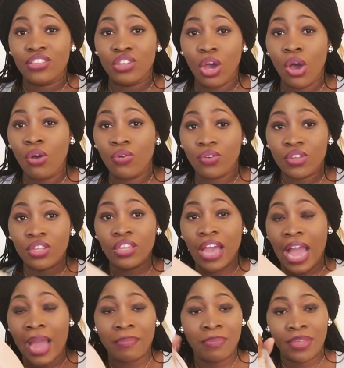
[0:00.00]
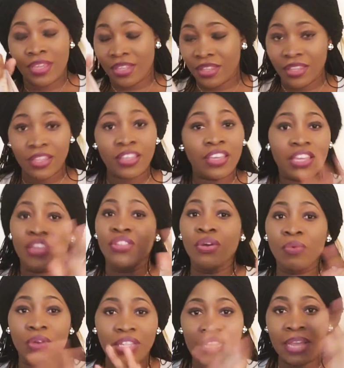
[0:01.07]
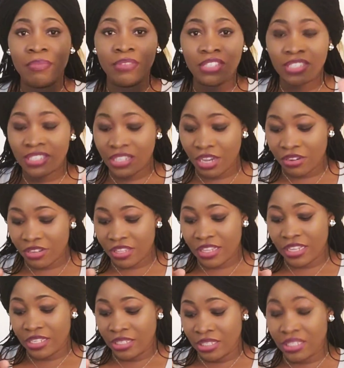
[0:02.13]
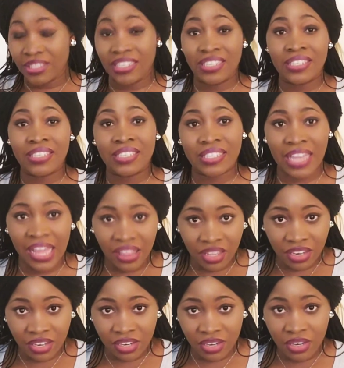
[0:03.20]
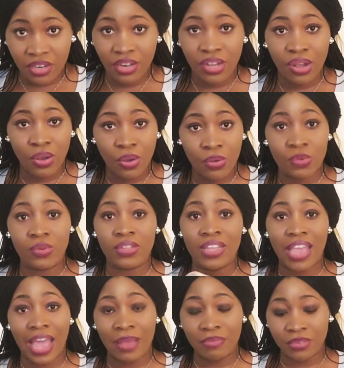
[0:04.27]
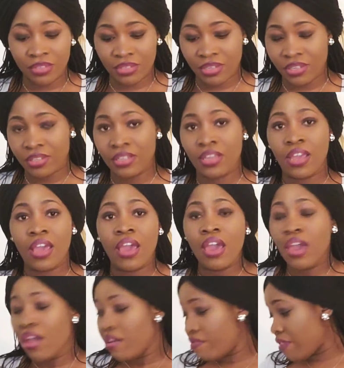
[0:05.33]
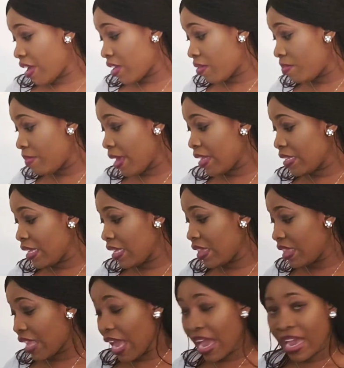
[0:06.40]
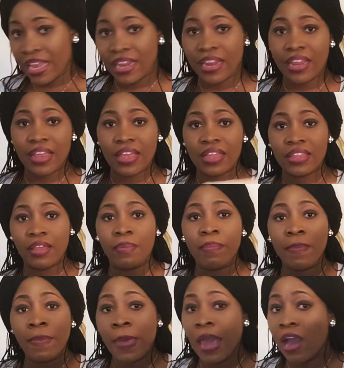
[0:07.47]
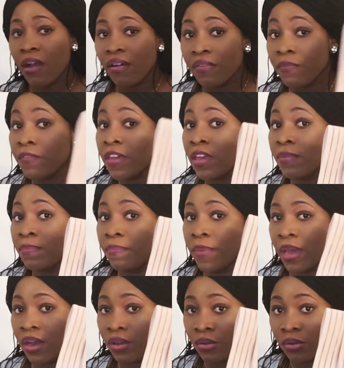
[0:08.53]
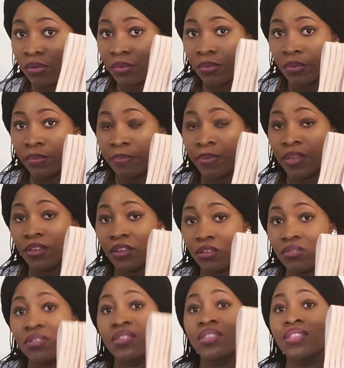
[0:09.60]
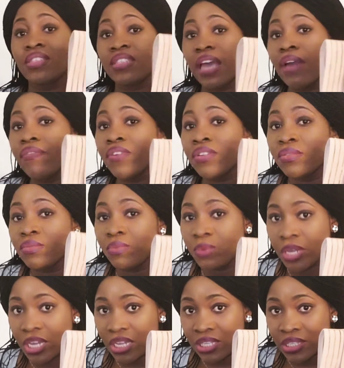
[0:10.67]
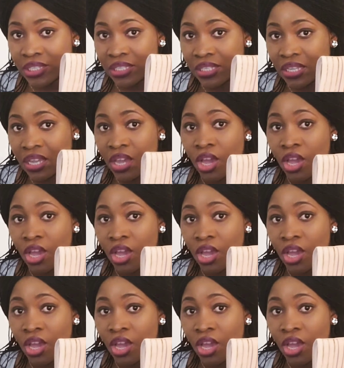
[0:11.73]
You know what, let me just tell you this. The seller on Amazon recommended that the pelvic belt be used 7 weeks